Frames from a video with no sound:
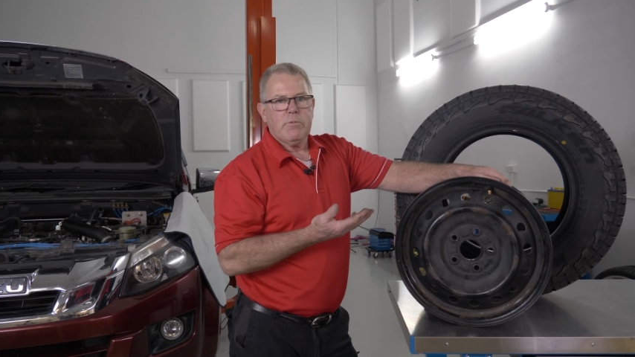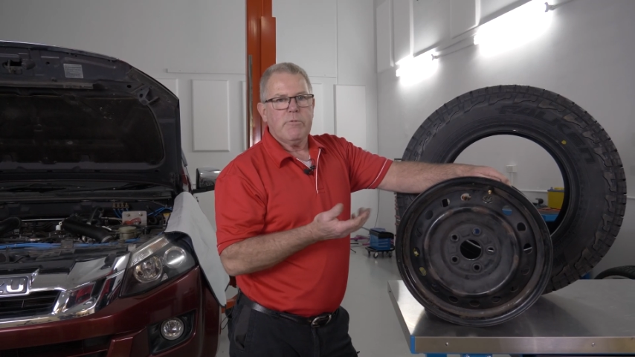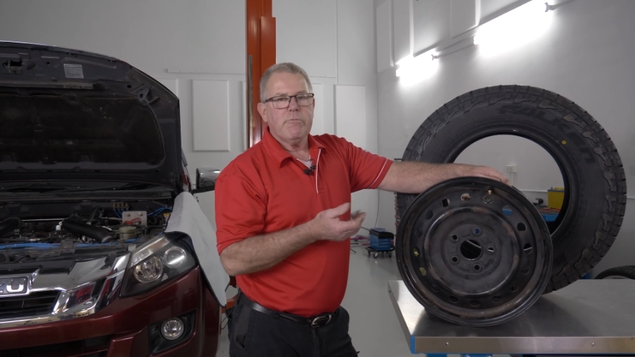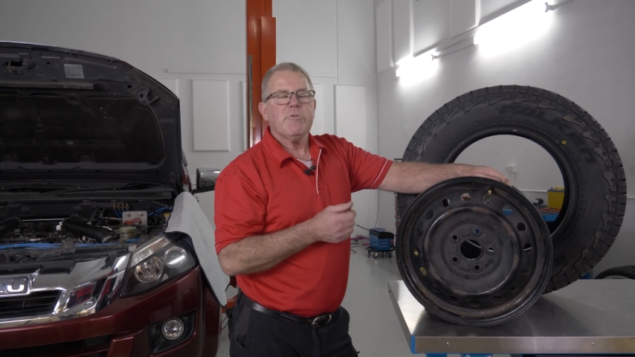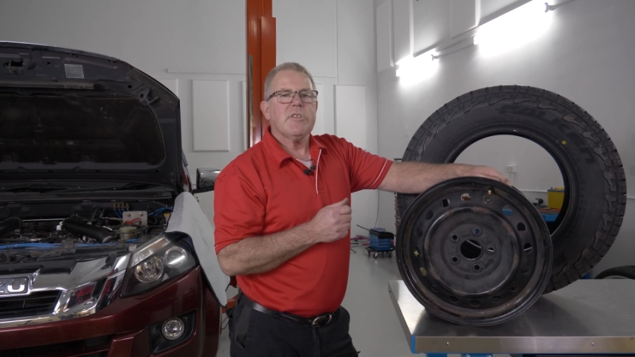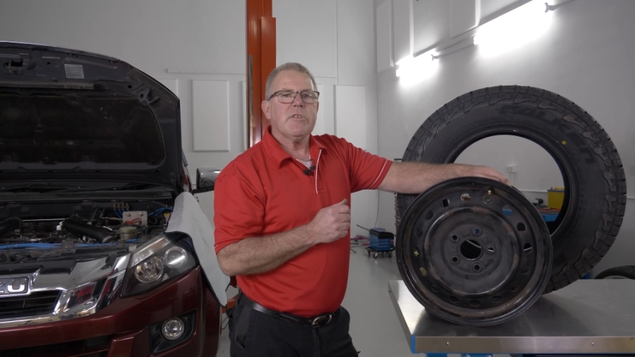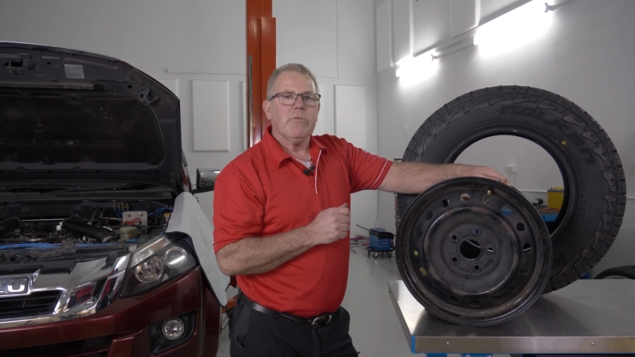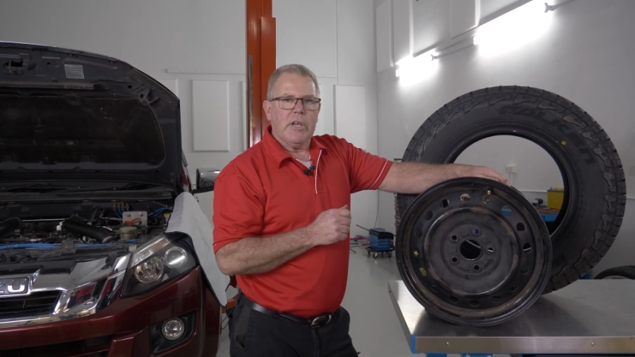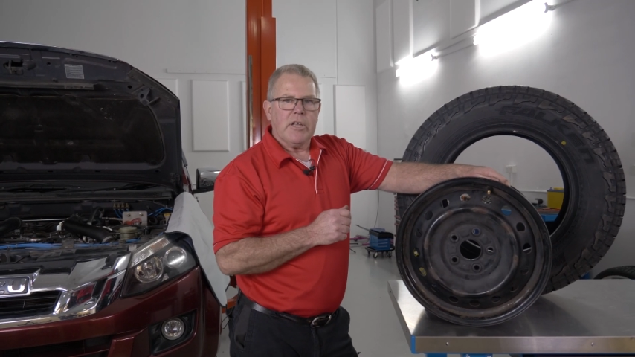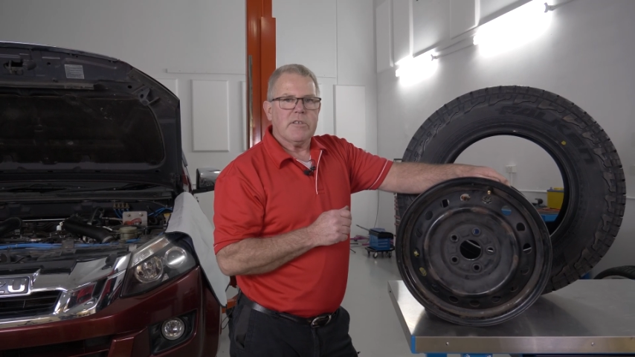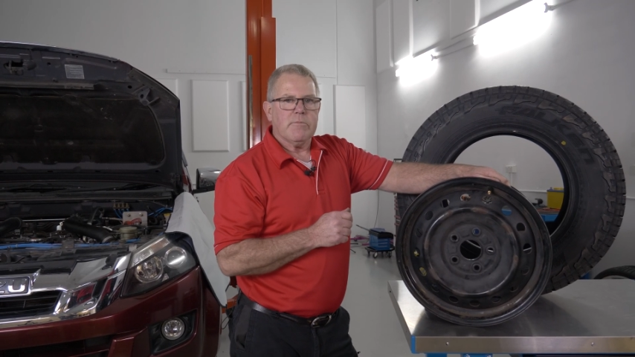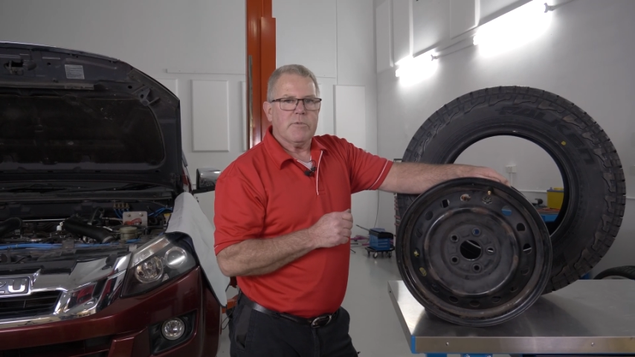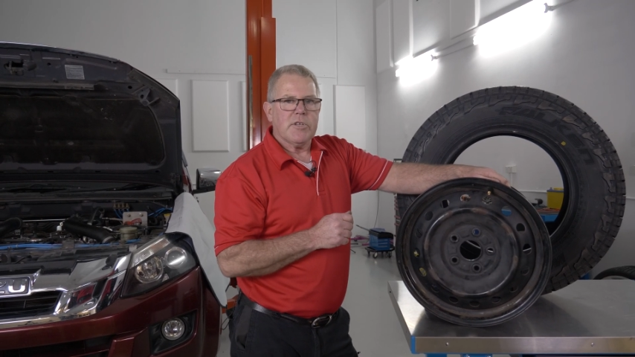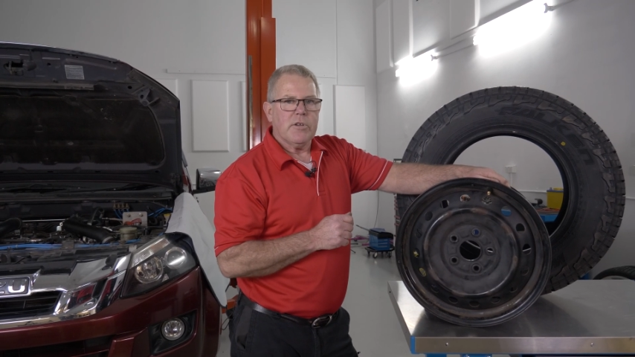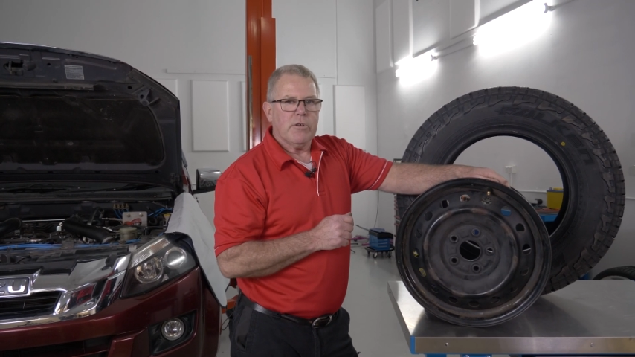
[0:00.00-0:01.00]
but we still get
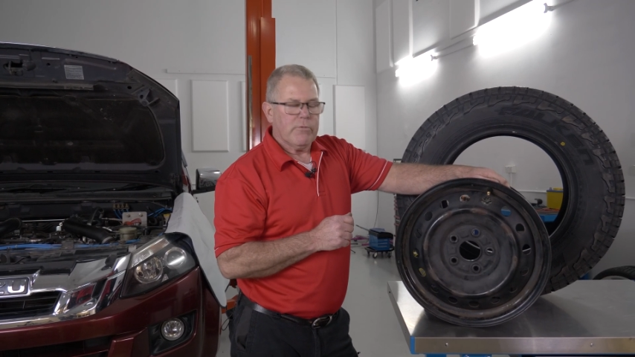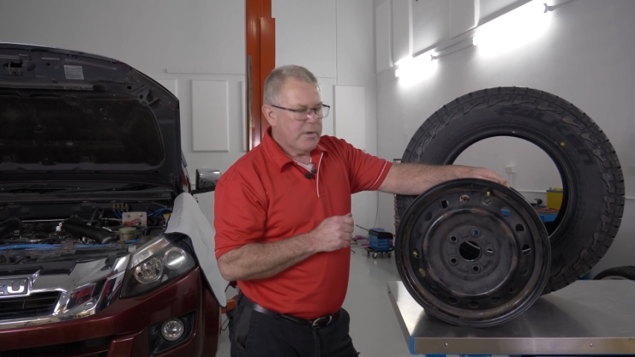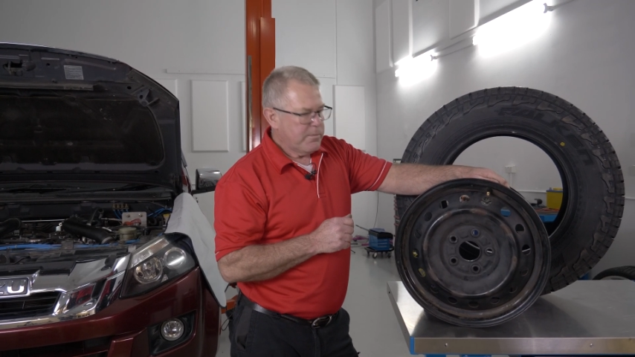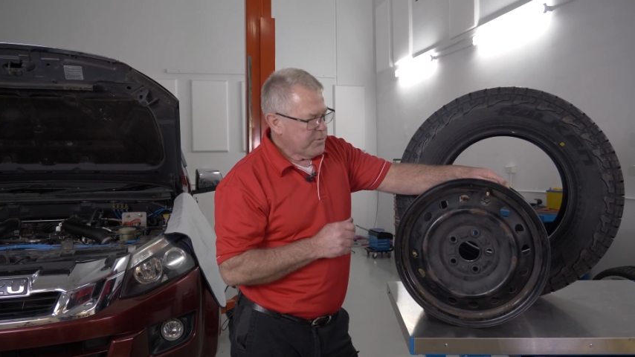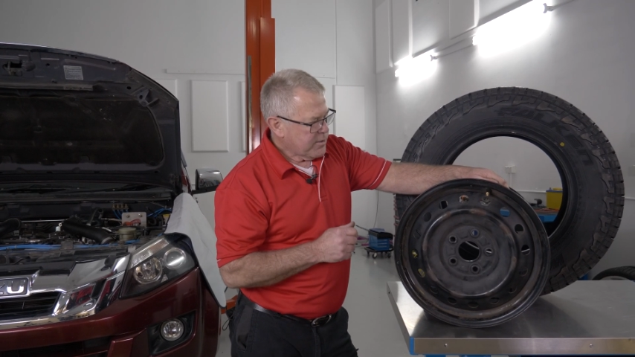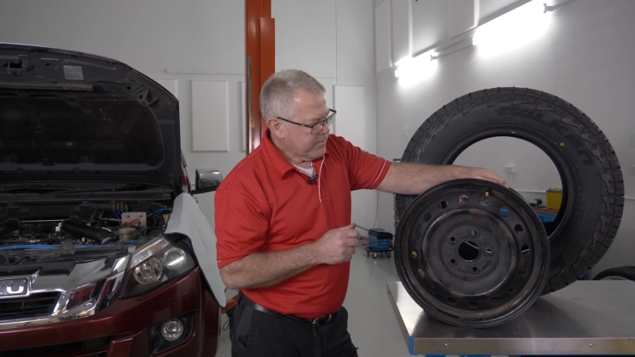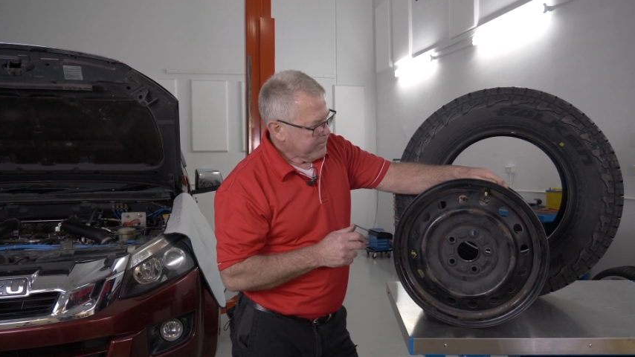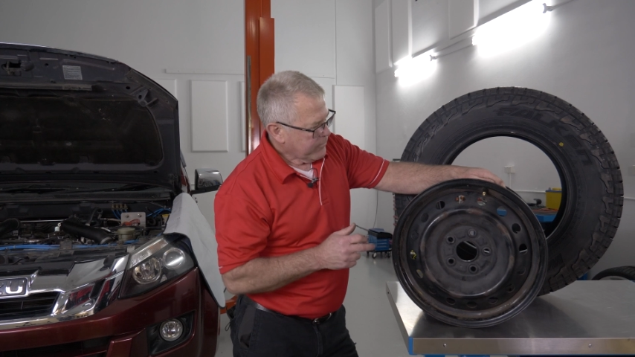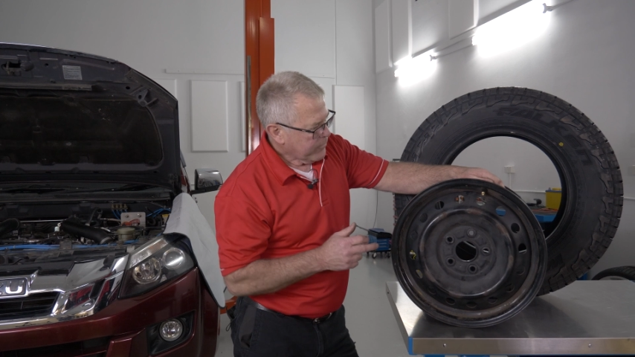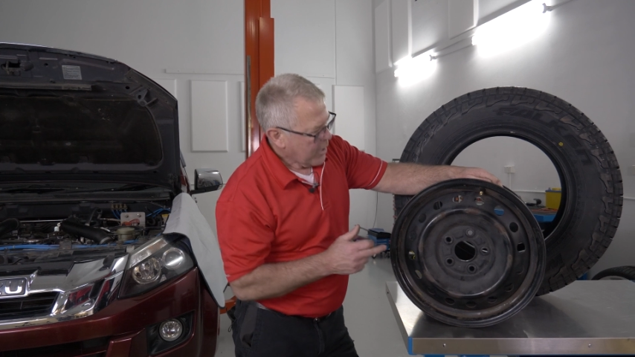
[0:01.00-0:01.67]
some steel rims.